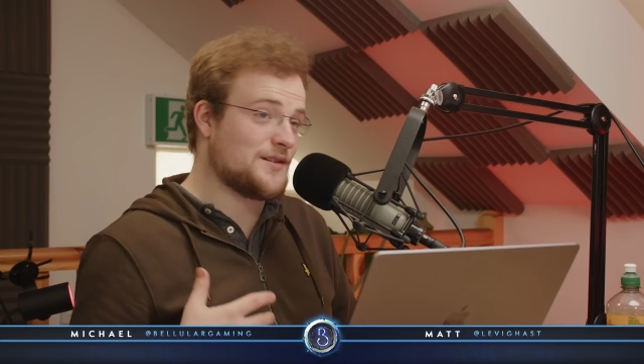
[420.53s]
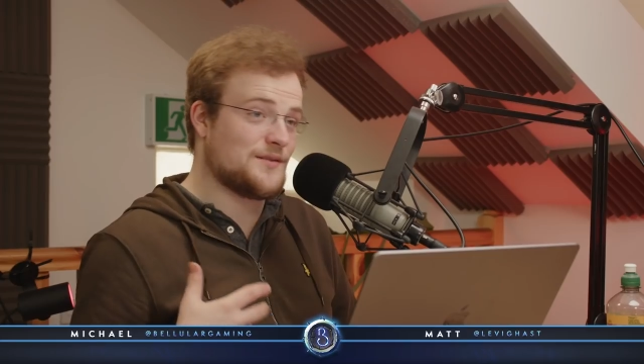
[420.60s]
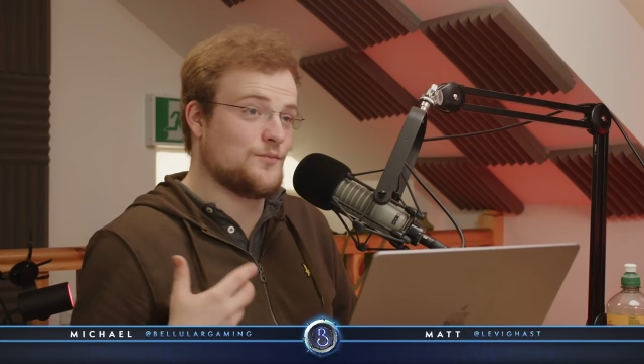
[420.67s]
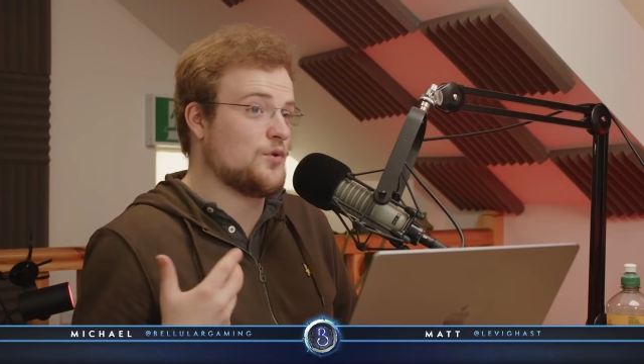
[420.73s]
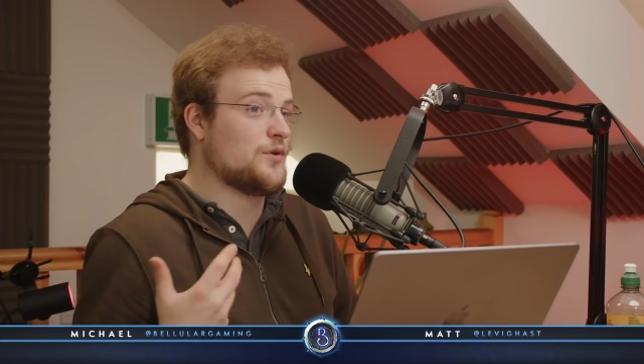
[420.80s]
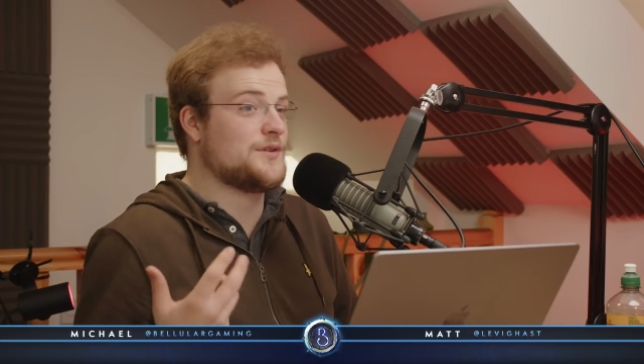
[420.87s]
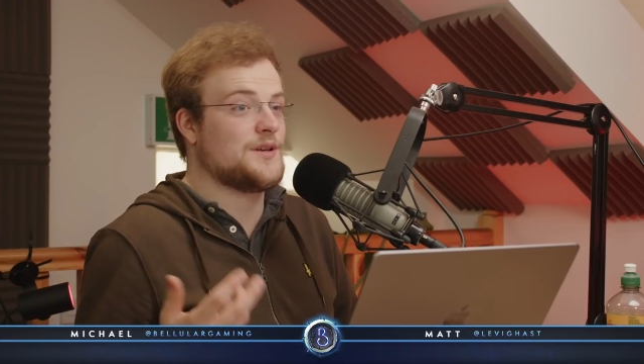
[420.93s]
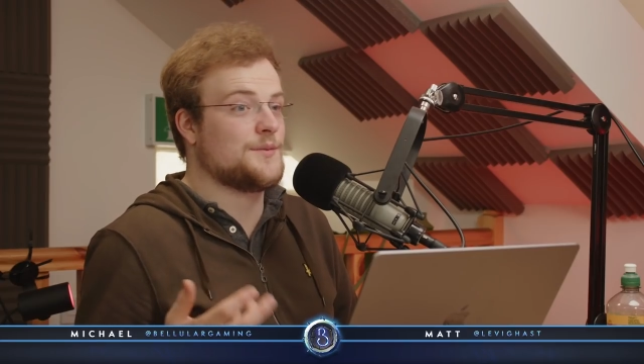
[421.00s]
to
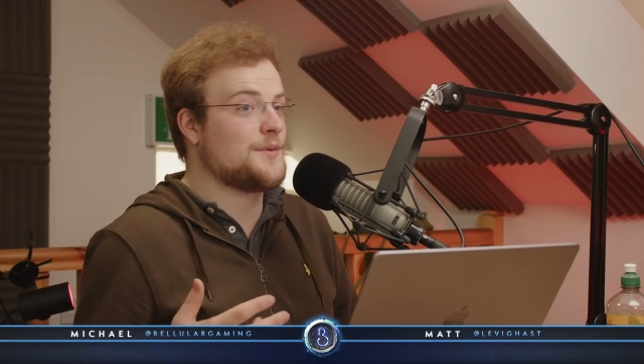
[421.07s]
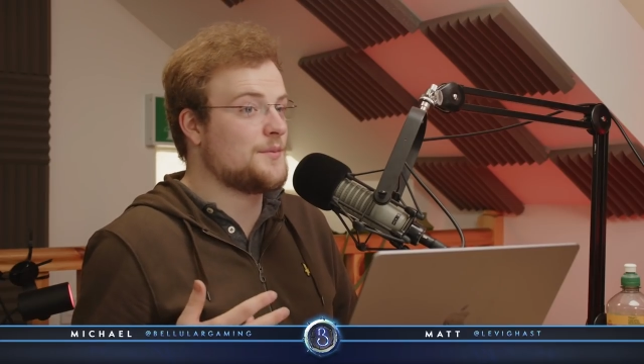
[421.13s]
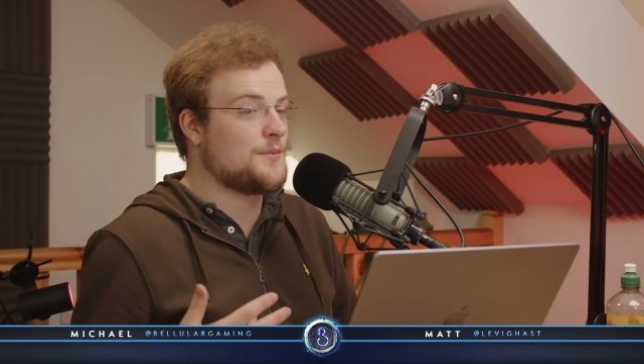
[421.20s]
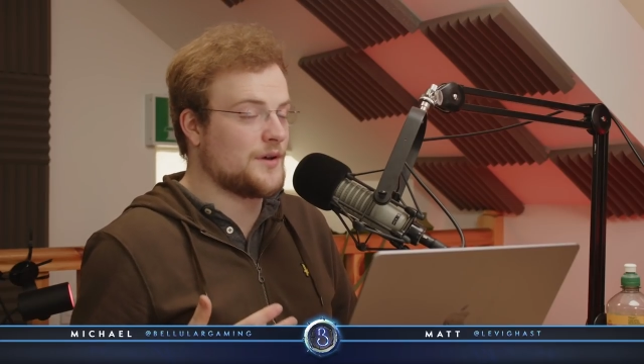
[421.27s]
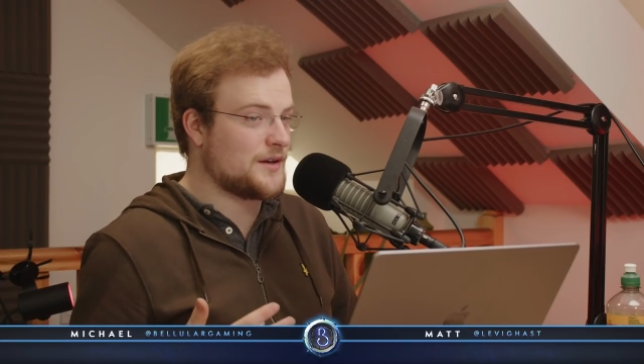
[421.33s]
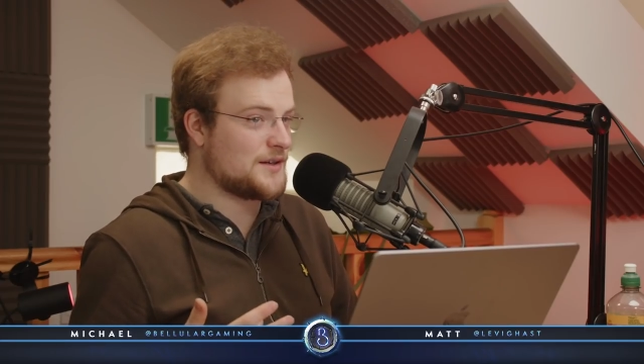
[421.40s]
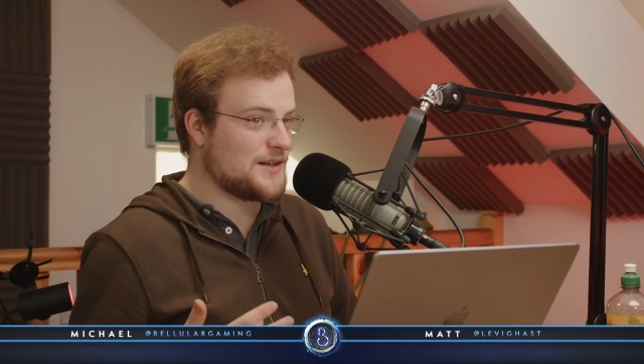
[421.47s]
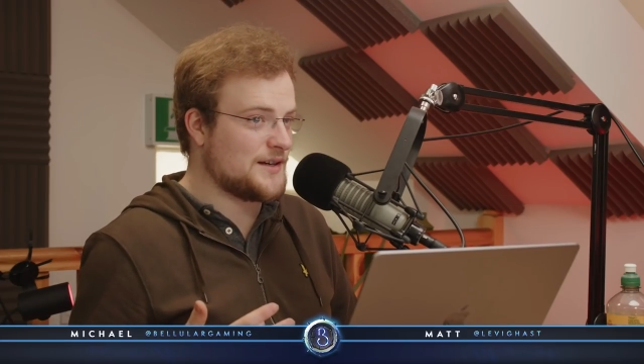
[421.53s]
more deeply
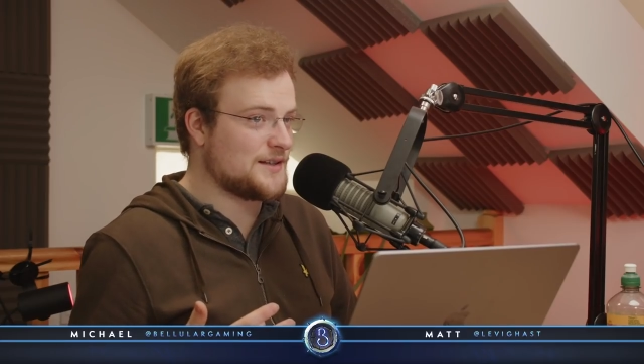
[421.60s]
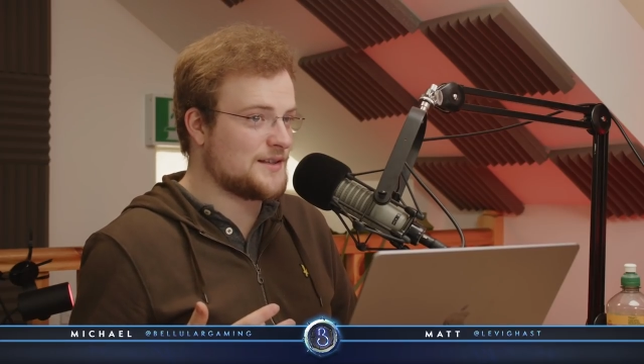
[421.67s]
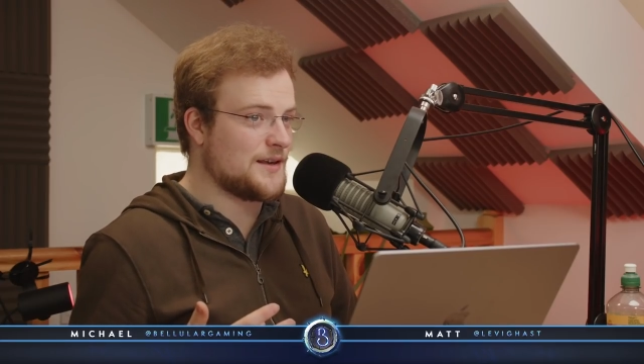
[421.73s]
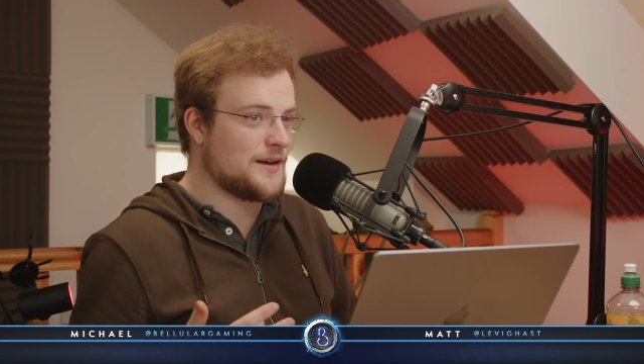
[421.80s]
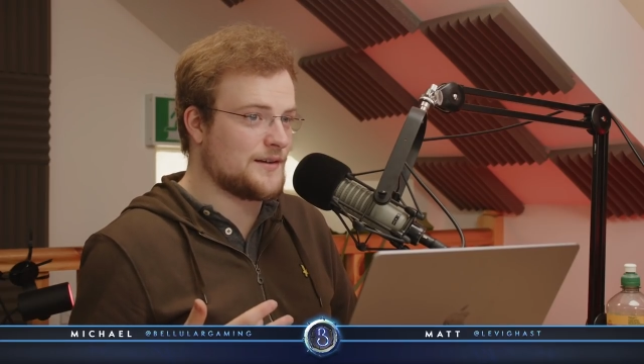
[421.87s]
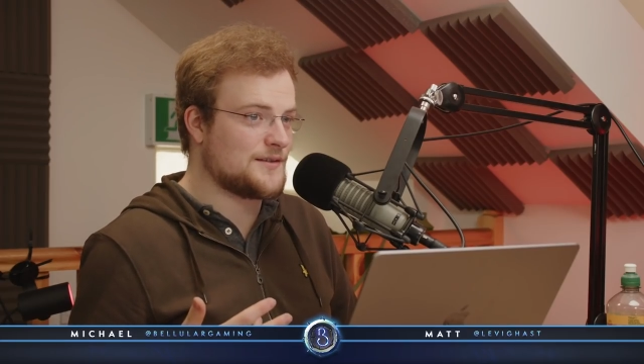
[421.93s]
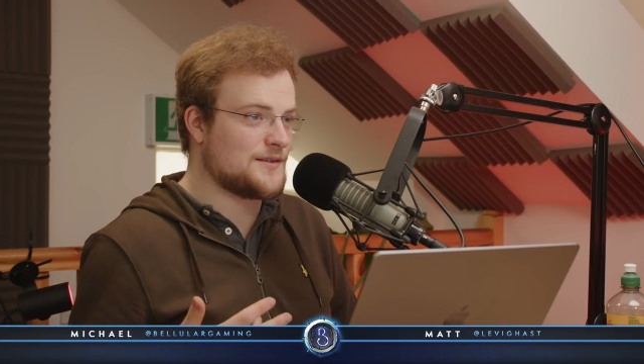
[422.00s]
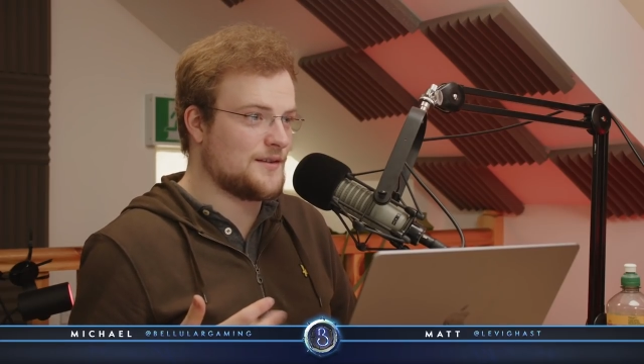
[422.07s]
monetize
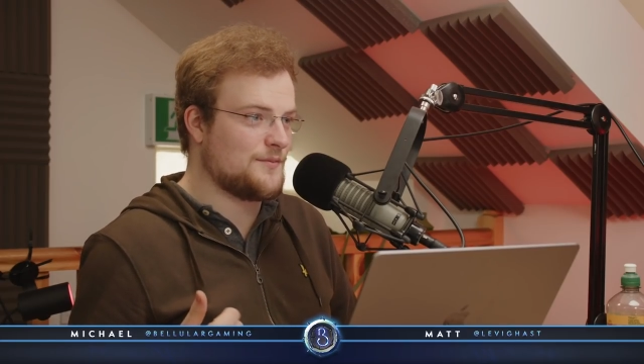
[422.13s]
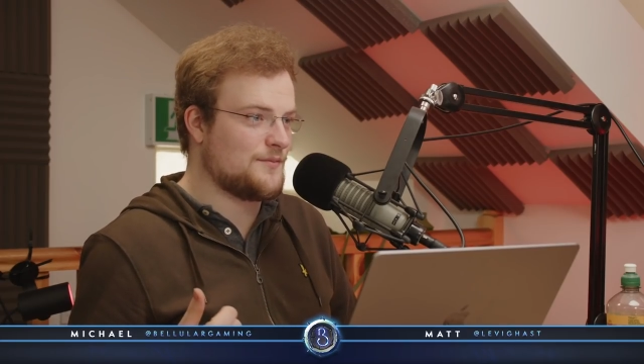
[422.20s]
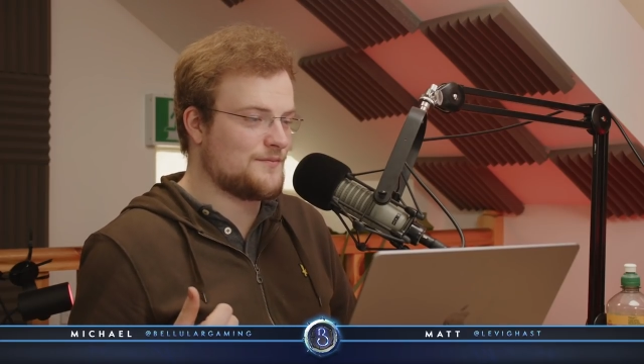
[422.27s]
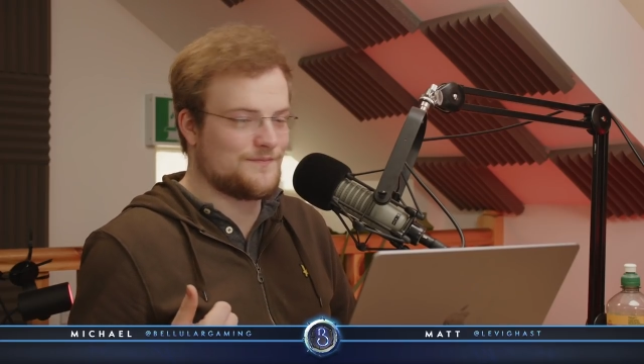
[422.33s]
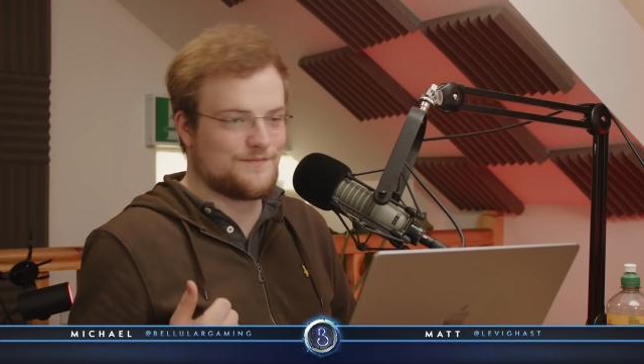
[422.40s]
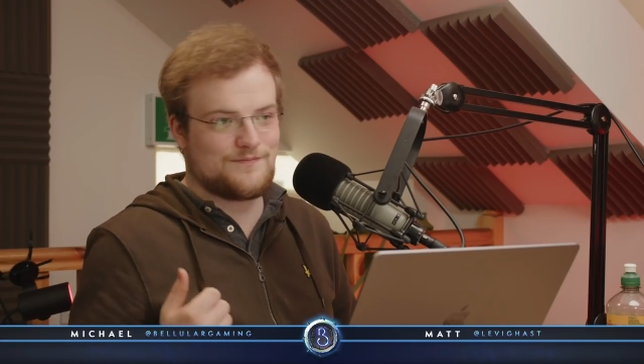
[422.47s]
things, then